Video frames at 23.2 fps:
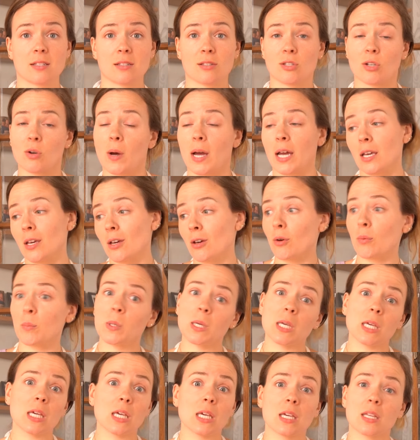And so I can go
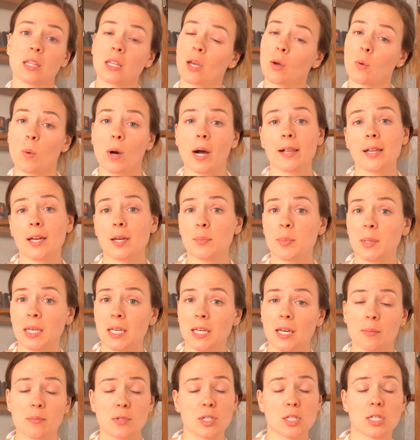pee, and like while I
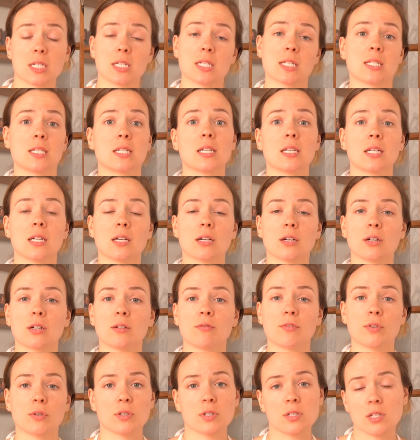pee, I'm just going to sit here and
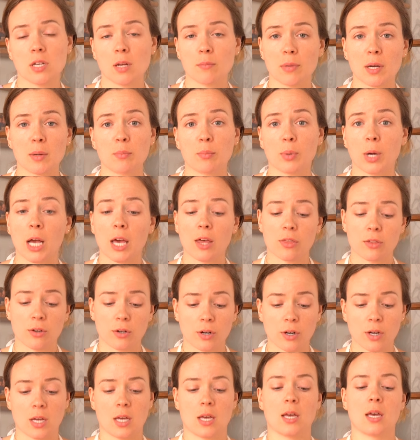focus on my breath
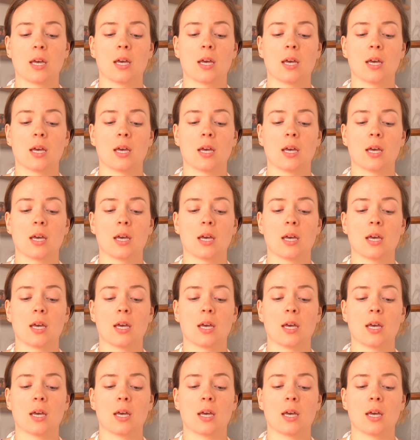or